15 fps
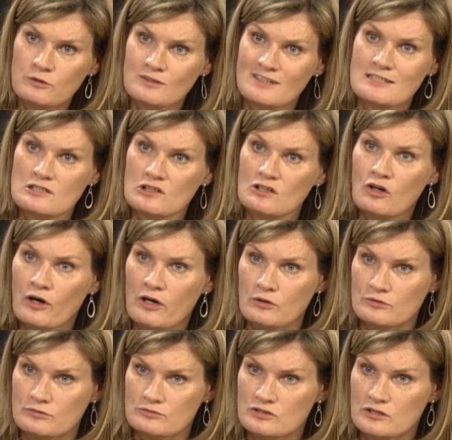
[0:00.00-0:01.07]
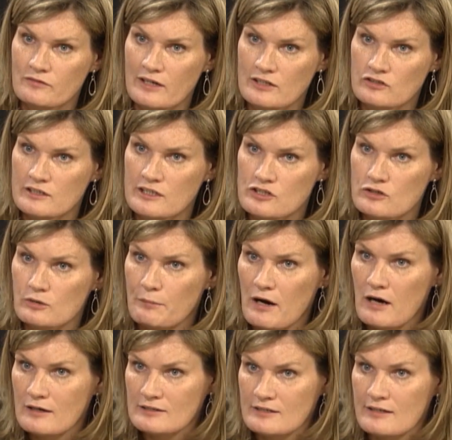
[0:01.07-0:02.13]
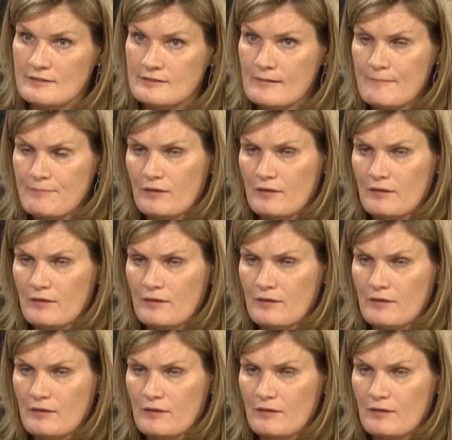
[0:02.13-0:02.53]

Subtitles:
disloyal to their traditional parties,